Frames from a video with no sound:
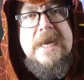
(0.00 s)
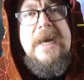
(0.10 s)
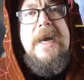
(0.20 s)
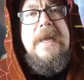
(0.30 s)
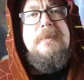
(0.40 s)

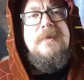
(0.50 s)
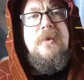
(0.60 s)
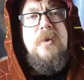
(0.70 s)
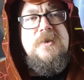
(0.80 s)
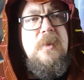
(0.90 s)
I am, of
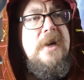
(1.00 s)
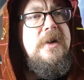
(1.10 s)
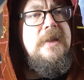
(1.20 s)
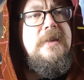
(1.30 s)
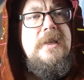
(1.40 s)
course,
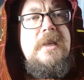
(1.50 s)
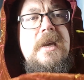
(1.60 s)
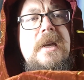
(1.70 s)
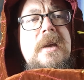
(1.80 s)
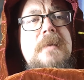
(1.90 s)
wearing the
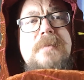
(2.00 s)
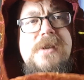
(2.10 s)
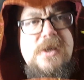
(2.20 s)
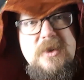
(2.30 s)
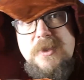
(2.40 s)

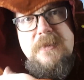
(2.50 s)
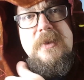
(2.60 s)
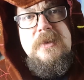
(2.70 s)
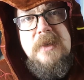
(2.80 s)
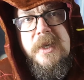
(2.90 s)

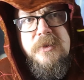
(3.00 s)
beautiful